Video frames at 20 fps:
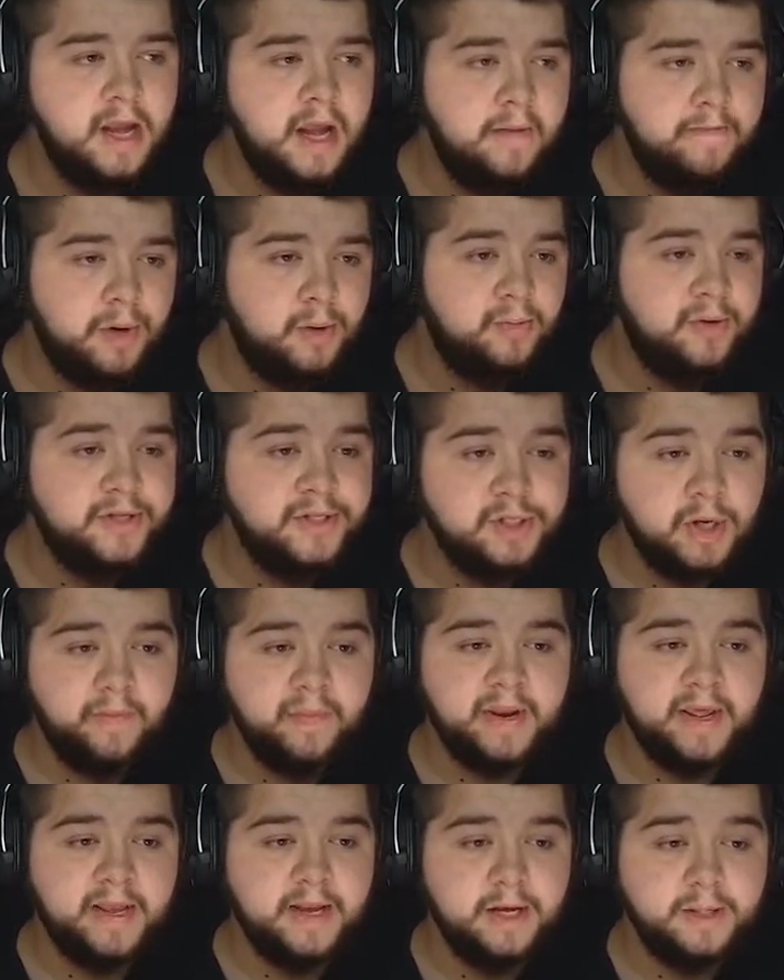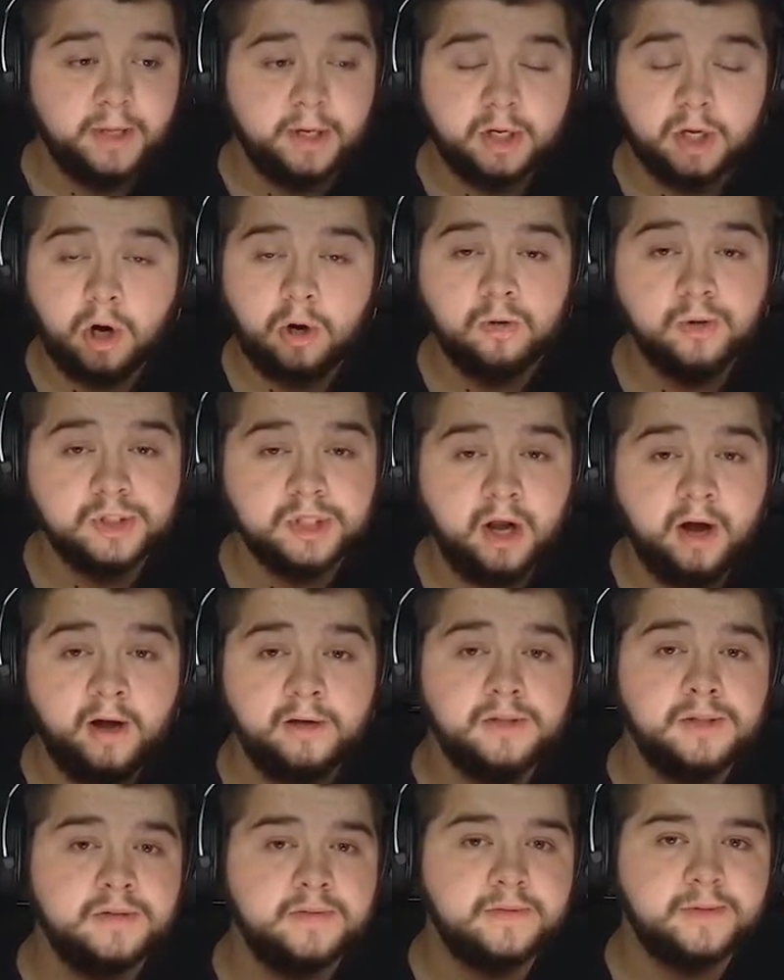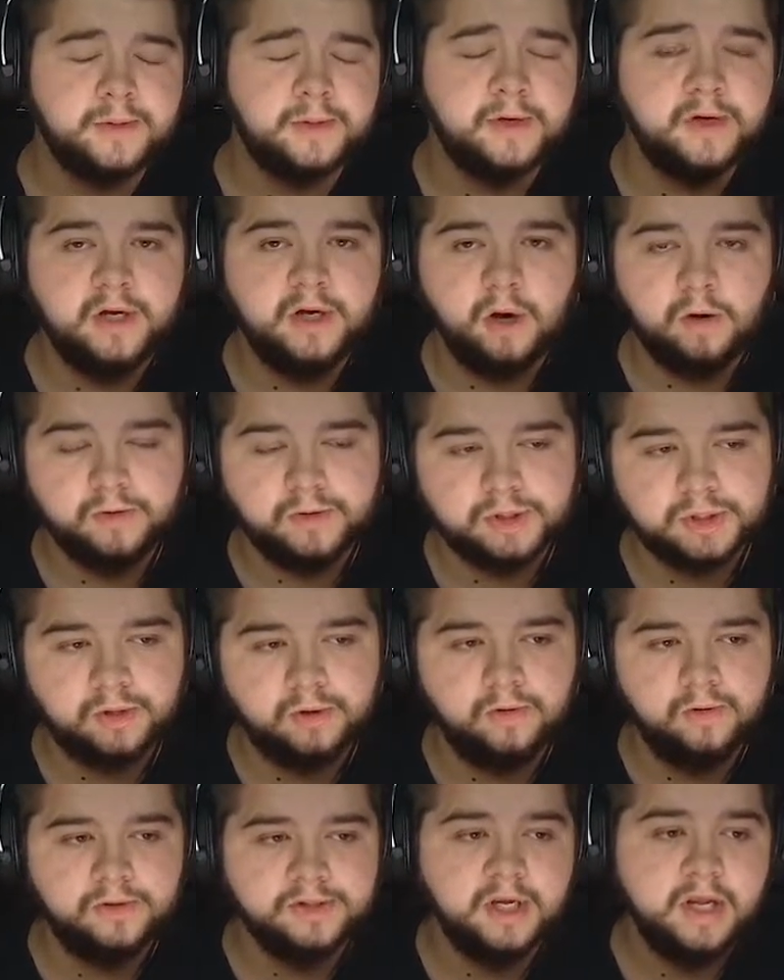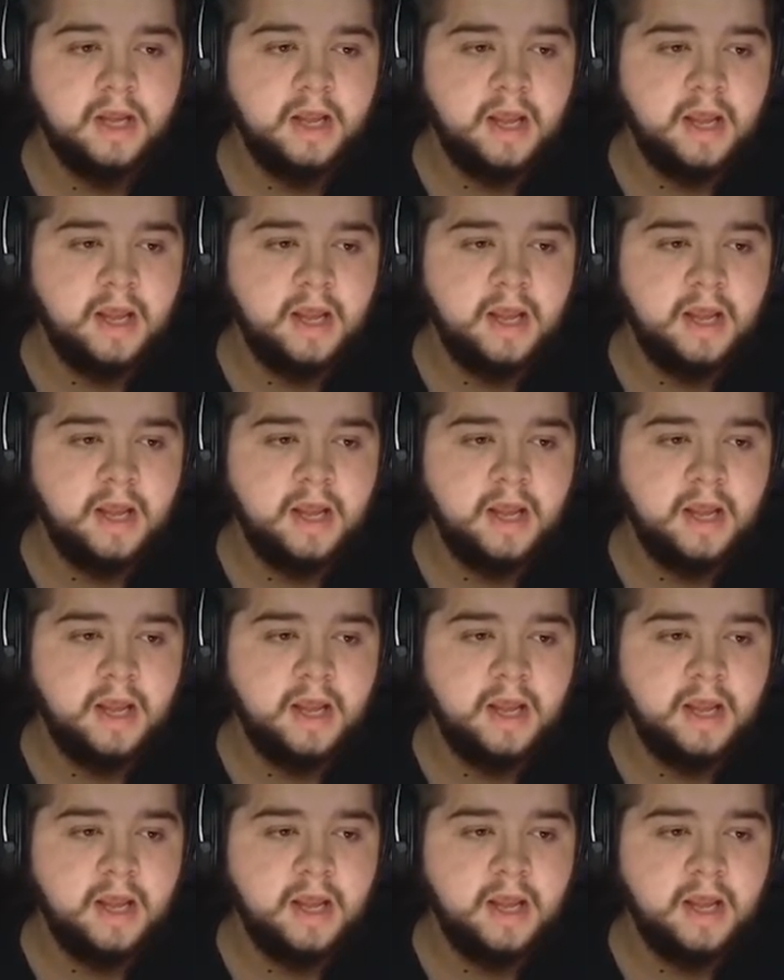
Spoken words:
but we dominated the goals, 103 goals scored,